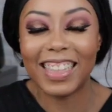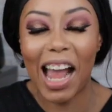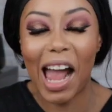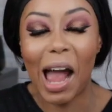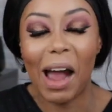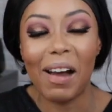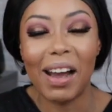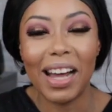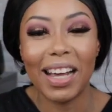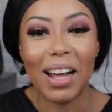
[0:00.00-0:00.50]

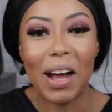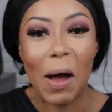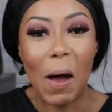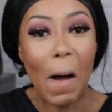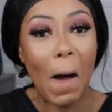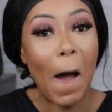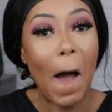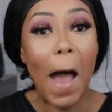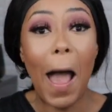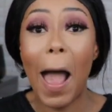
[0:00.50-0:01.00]
All right,
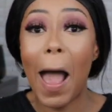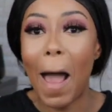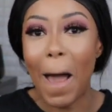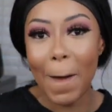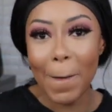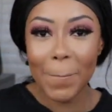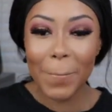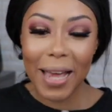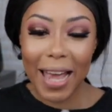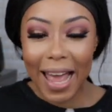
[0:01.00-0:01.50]
y'all,
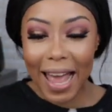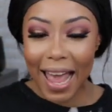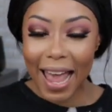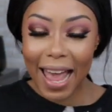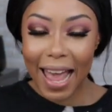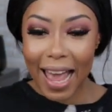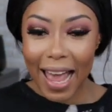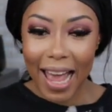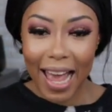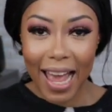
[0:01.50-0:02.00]
I'm
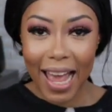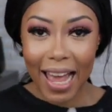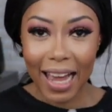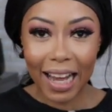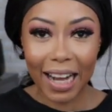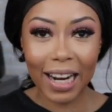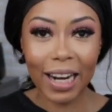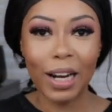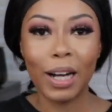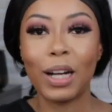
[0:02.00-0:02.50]
back.
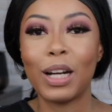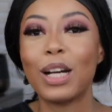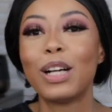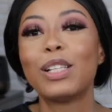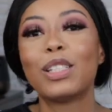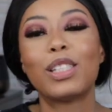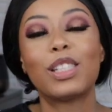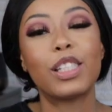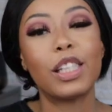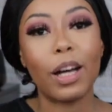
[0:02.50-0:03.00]

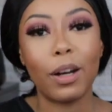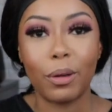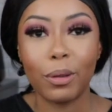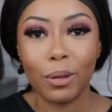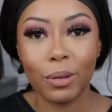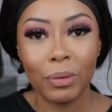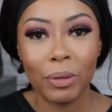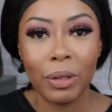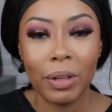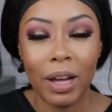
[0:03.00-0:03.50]
So,
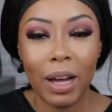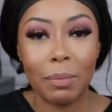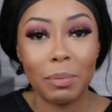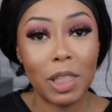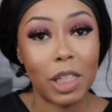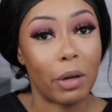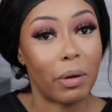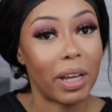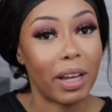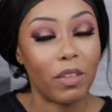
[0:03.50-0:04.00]

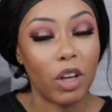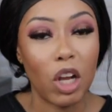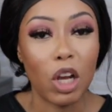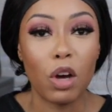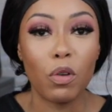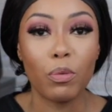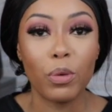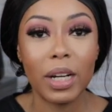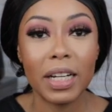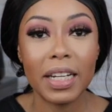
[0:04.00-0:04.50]
just gonna give you a
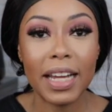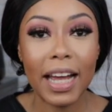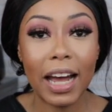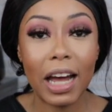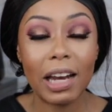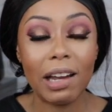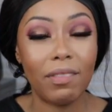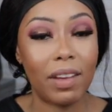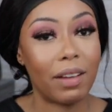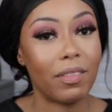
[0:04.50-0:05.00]
little
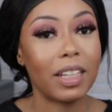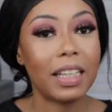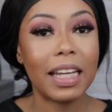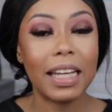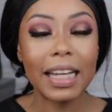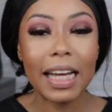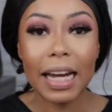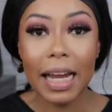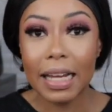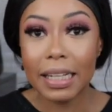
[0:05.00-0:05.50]
rundown of everything
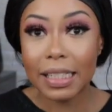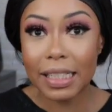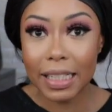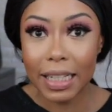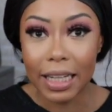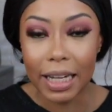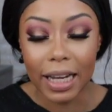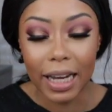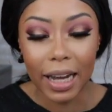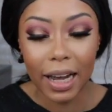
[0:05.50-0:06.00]
that I
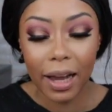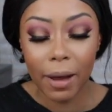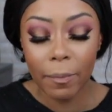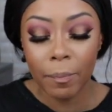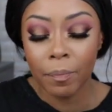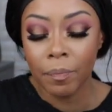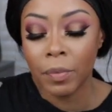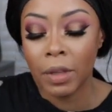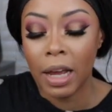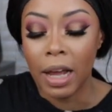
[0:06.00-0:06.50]
did.
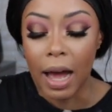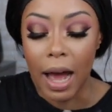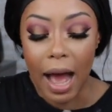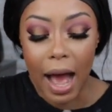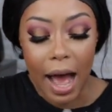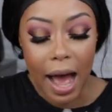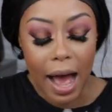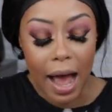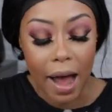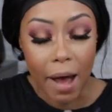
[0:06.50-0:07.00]

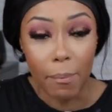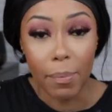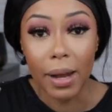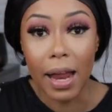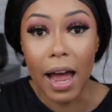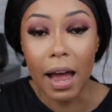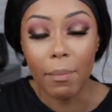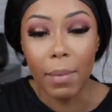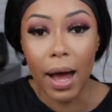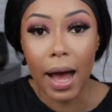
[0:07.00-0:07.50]
I
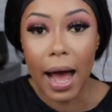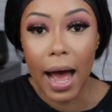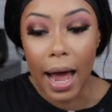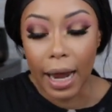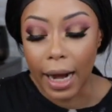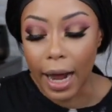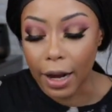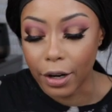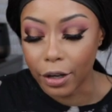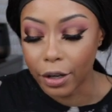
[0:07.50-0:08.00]
applied my
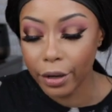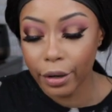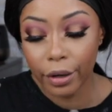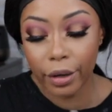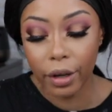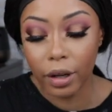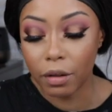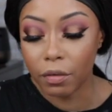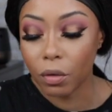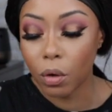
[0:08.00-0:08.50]

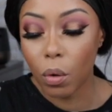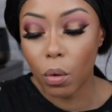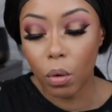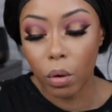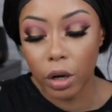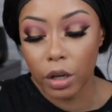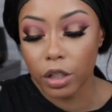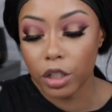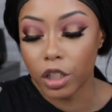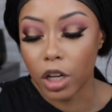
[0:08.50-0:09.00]
eyeliner. Of
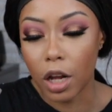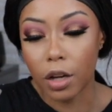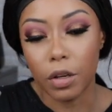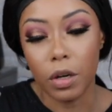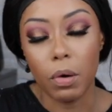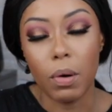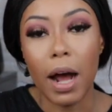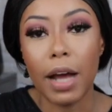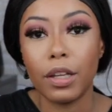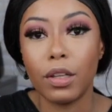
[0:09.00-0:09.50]
course, y'all
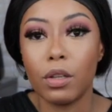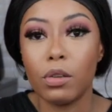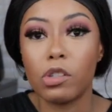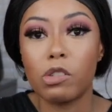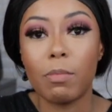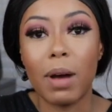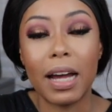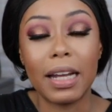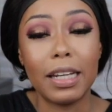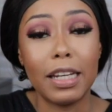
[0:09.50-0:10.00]
know I use
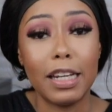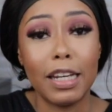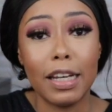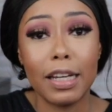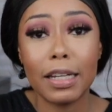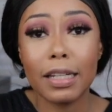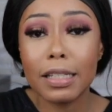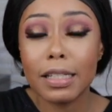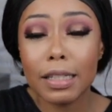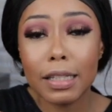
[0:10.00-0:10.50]
my
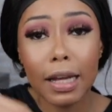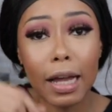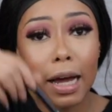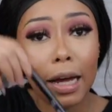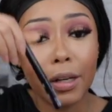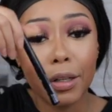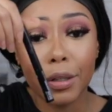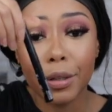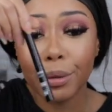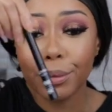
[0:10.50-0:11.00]
NYX
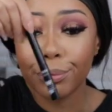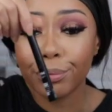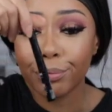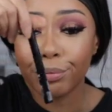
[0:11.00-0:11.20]
liner.